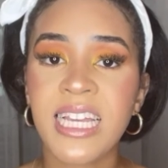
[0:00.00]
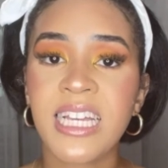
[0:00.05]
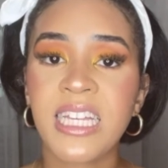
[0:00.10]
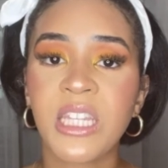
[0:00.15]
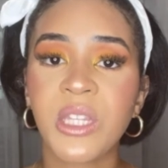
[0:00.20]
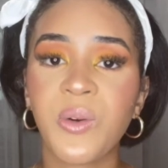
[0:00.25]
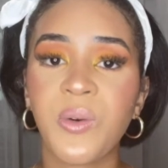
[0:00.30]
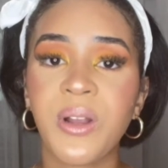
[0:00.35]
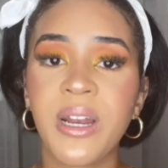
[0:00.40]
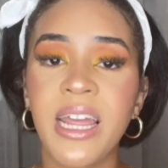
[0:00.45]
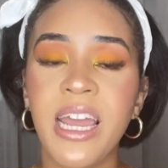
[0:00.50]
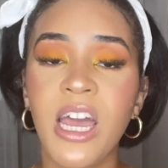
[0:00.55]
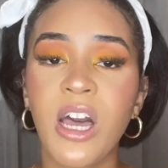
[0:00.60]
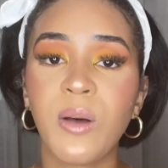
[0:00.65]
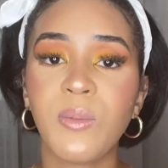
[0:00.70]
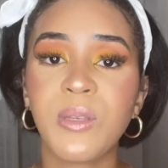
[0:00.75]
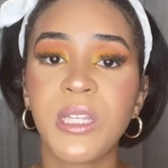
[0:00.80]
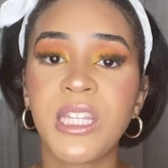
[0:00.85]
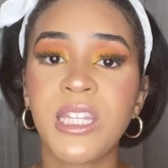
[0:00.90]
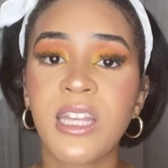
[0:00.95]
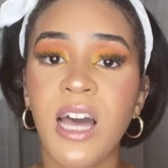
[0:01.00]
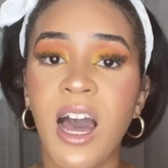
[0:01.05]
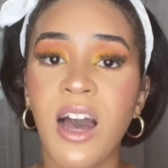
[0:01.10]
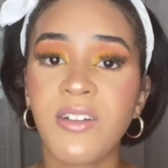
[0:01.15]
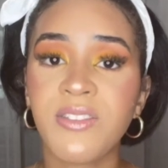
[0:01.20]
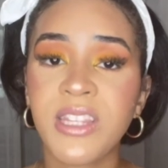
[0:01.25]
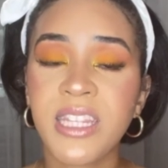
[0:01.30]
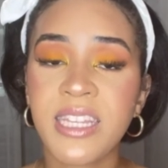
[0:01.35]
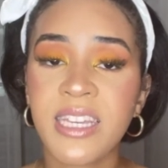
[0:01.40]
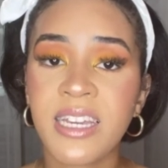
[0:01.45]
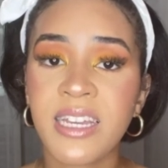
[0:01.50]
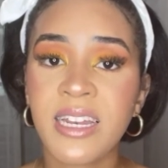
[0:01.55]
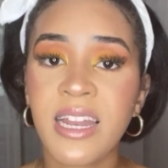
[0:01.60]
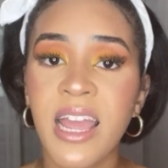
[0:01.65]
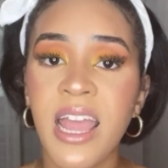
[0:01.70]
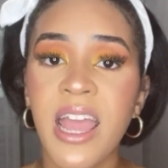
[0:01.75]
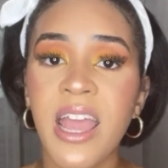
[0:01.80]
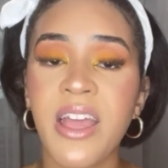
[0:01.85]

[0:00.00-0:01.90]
it's going to help soften